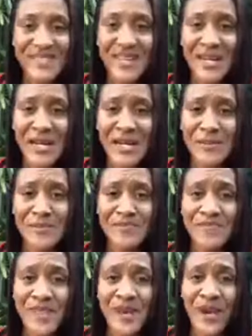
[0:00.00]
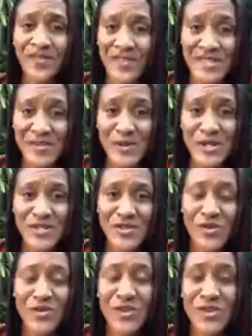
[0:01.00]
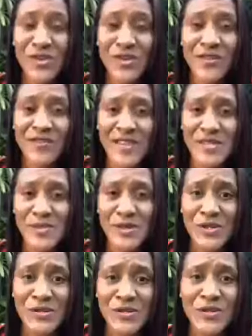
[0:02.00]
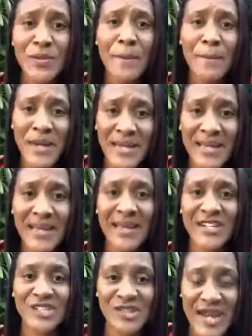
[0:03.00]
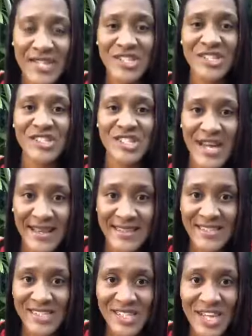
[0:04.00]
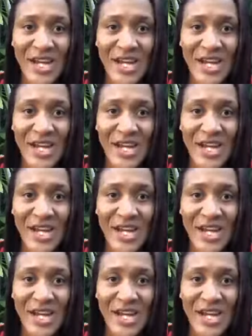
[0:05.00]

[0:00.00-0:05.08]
Facebook. So hopefully you're in our Facebook group, Money Attraction Challenge.